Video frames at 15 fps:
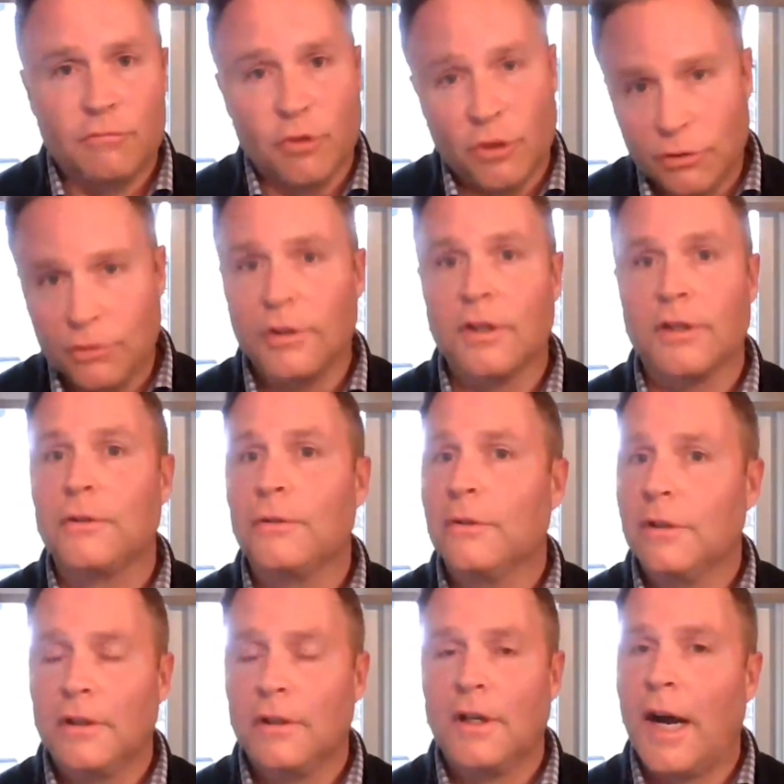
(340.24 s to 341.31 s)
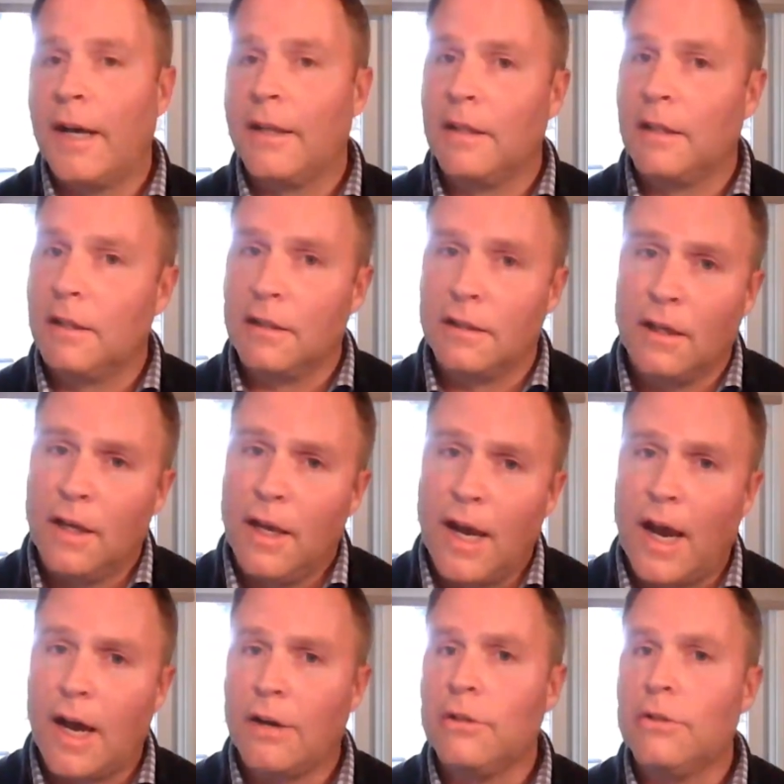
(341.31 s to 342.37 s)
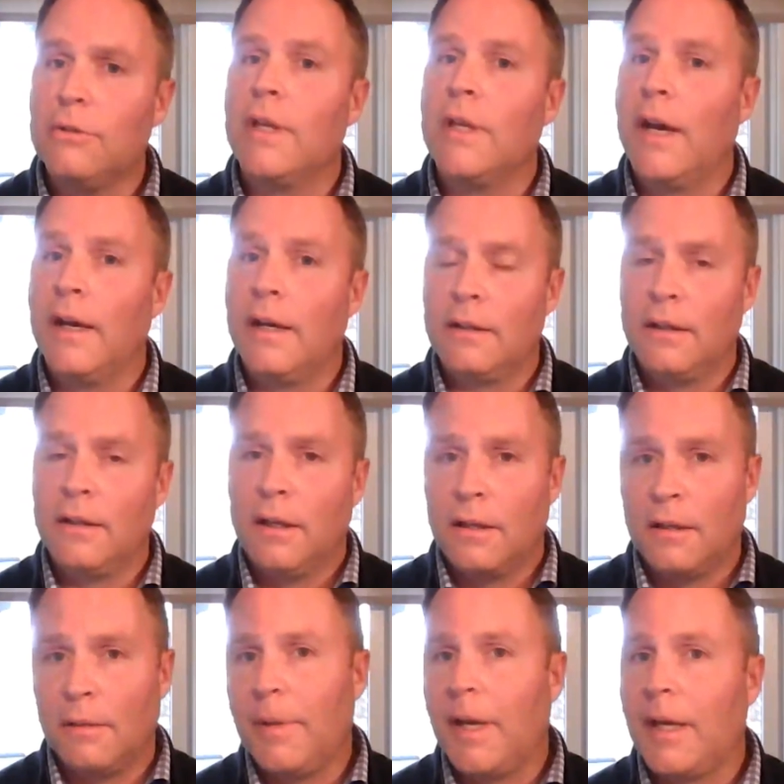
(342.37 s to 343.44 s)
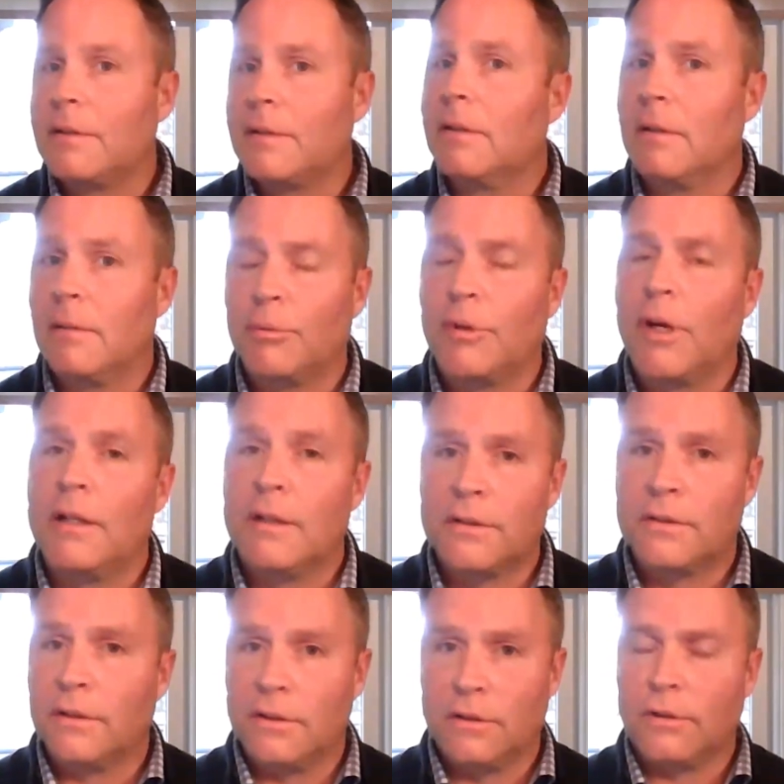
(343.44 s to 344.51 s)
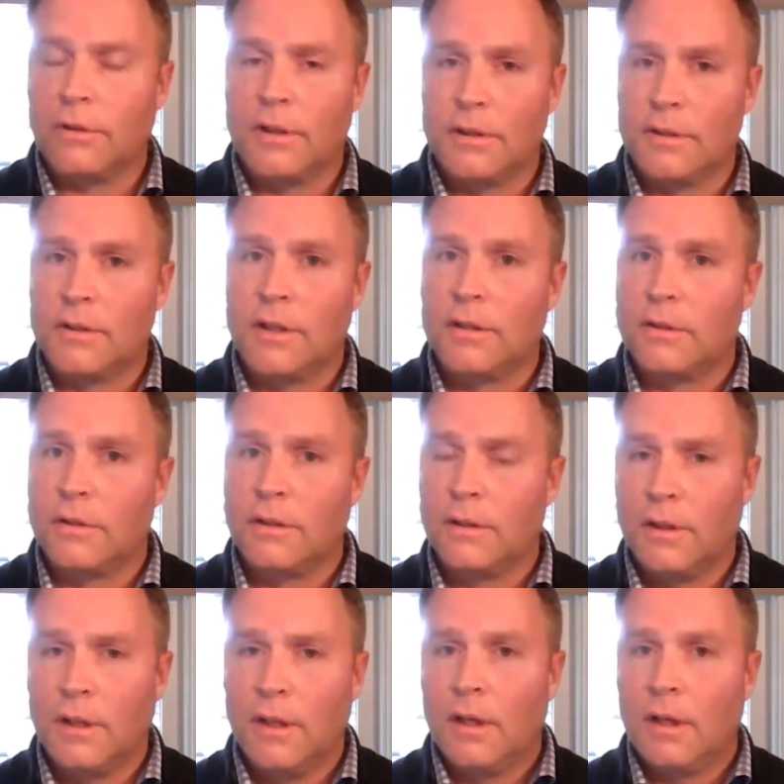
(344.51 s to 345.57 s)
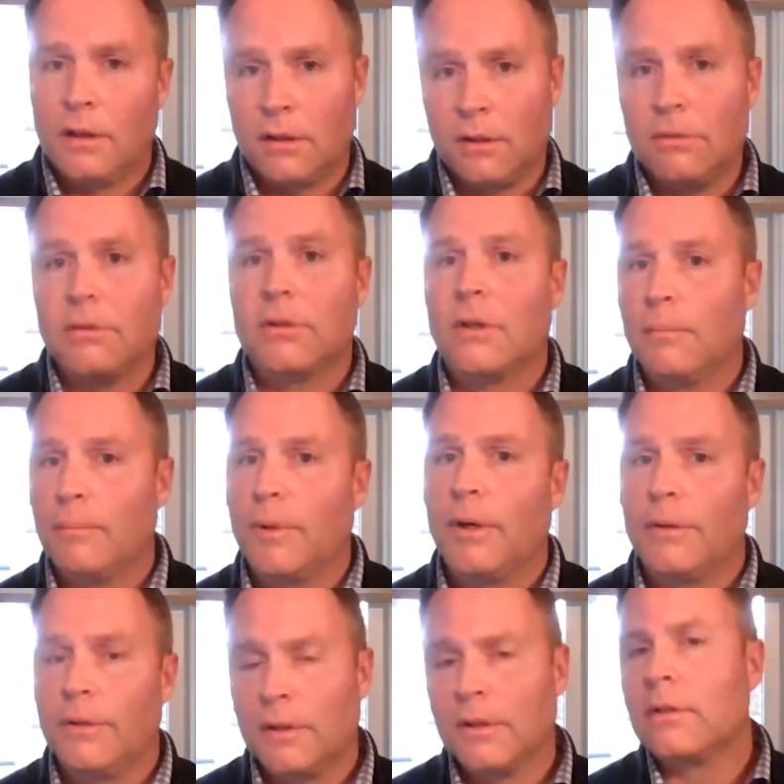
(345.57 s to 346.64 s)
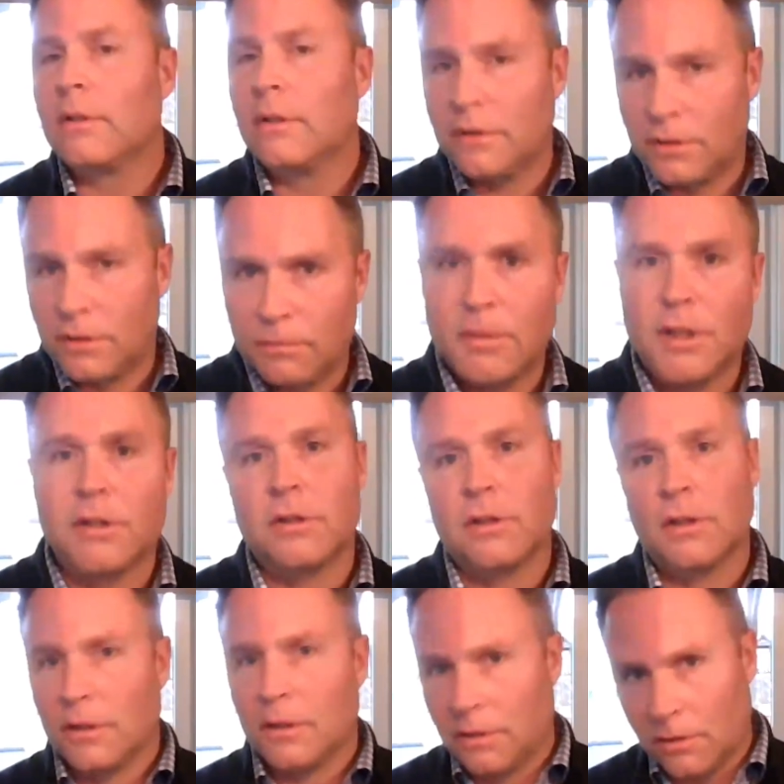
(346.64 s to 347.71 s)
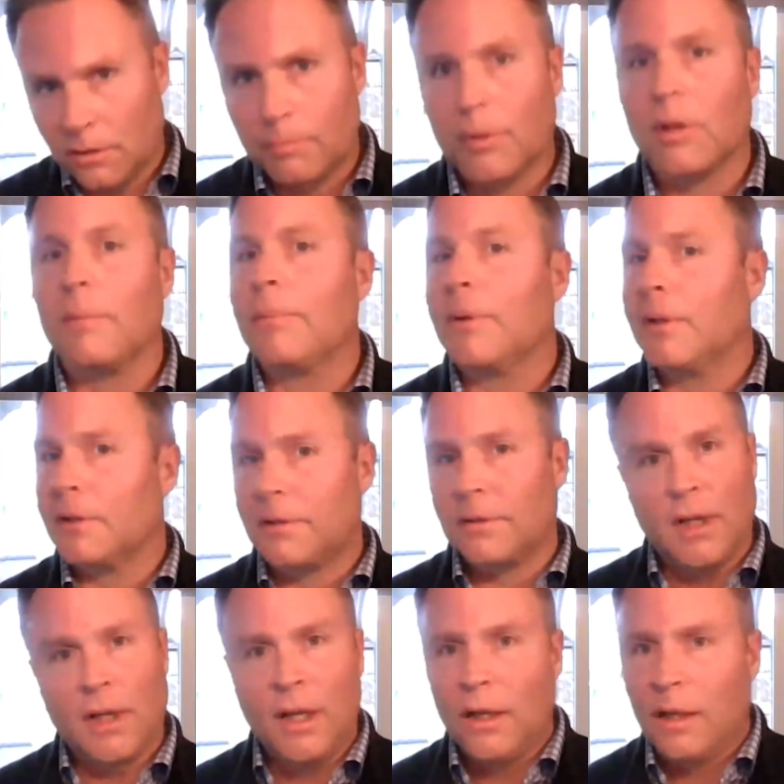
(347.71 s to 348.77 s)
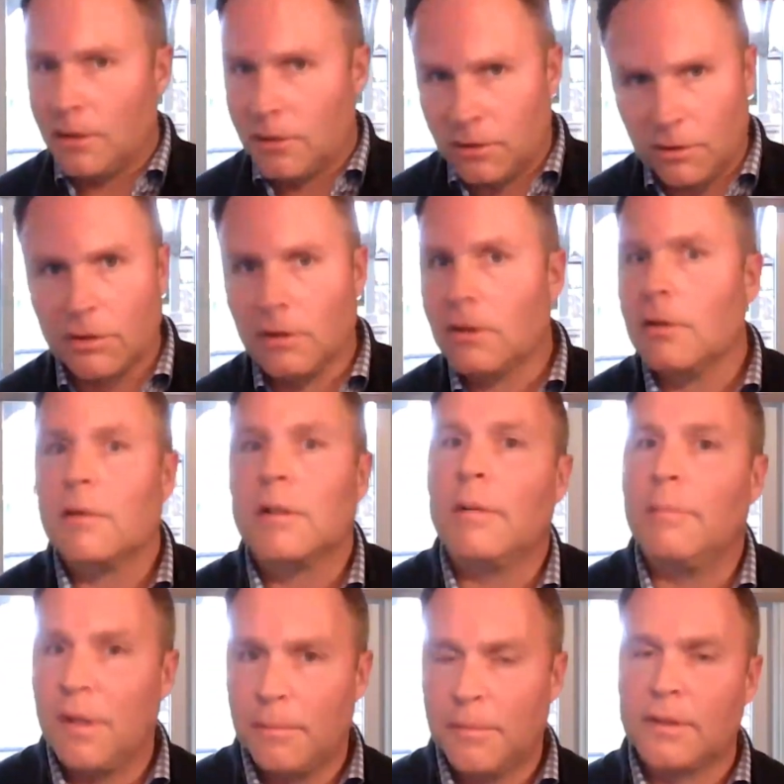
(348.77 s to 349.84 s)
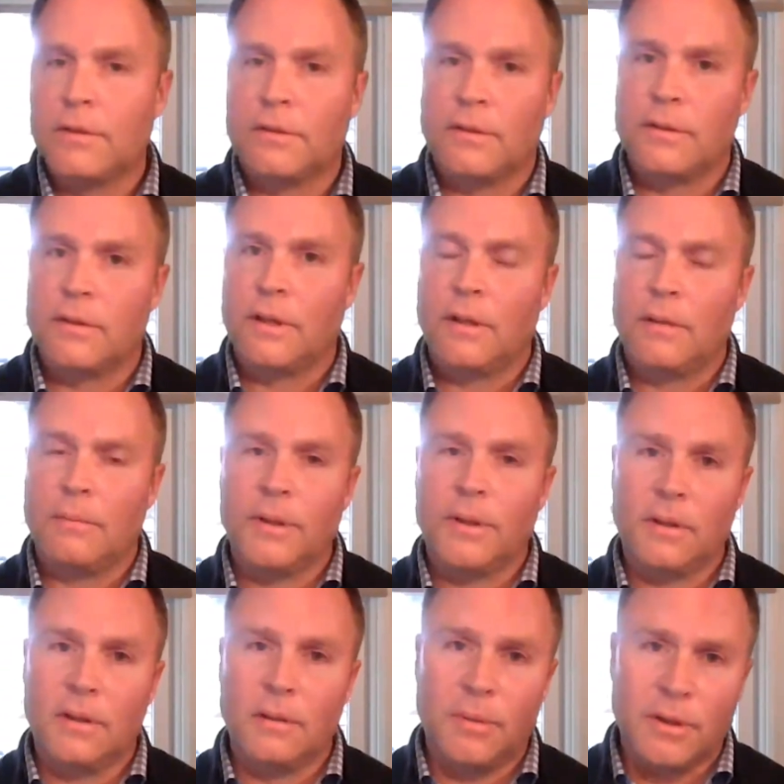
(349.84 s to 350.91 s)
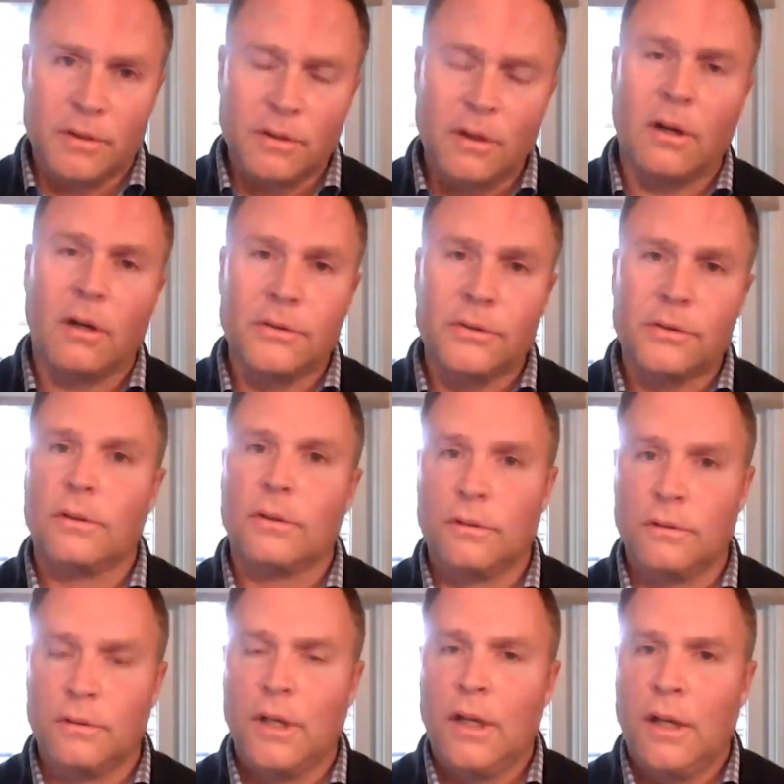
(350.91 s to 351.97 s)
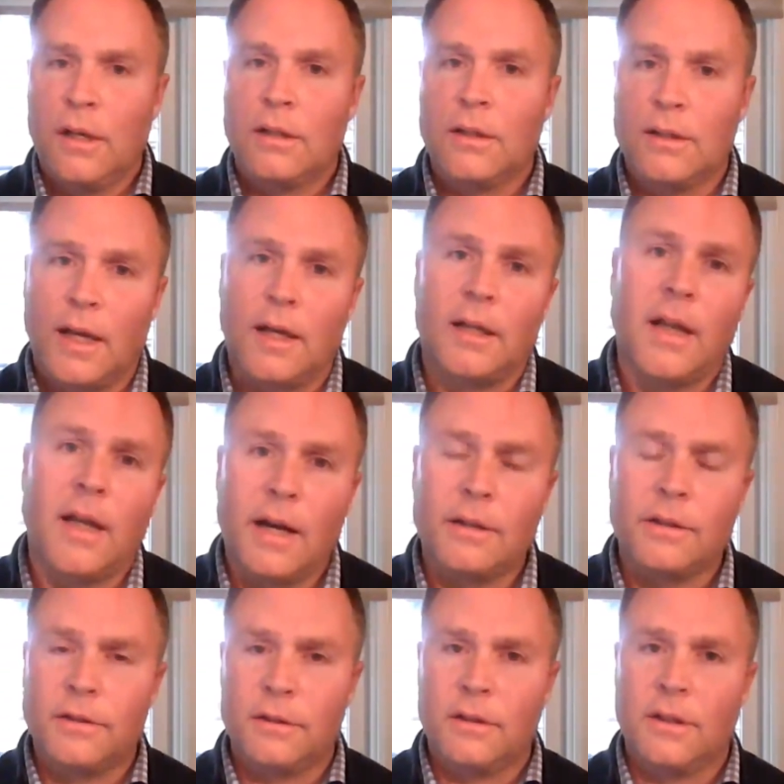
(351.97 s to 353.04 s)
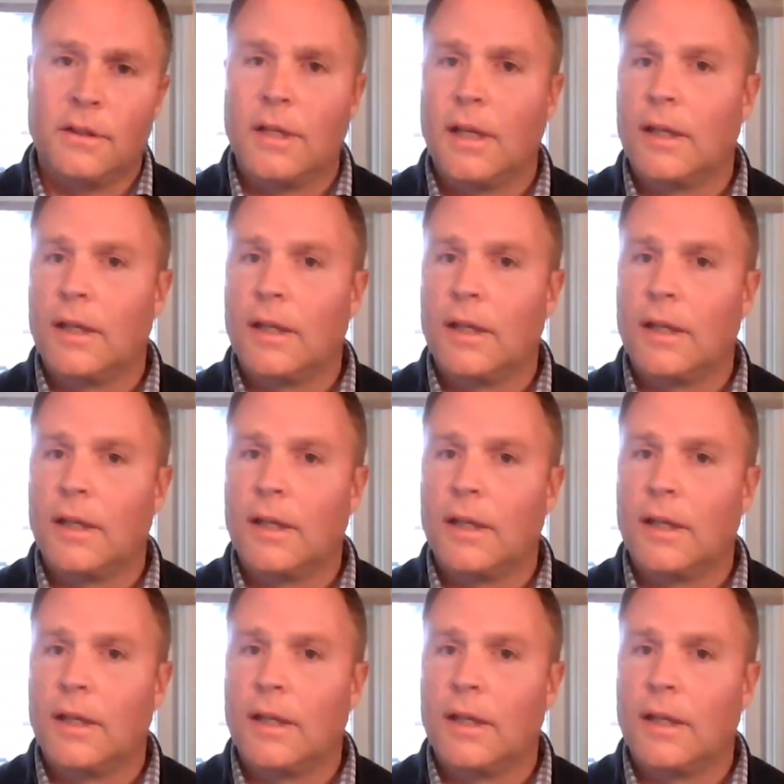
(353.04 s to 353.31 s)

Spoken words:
recruiting tool. I think how you get the best and the brightest in your organization, a huge component. Sure, it's your mission, it's your purpose, it's your commitment to sustainability, but it's also the technology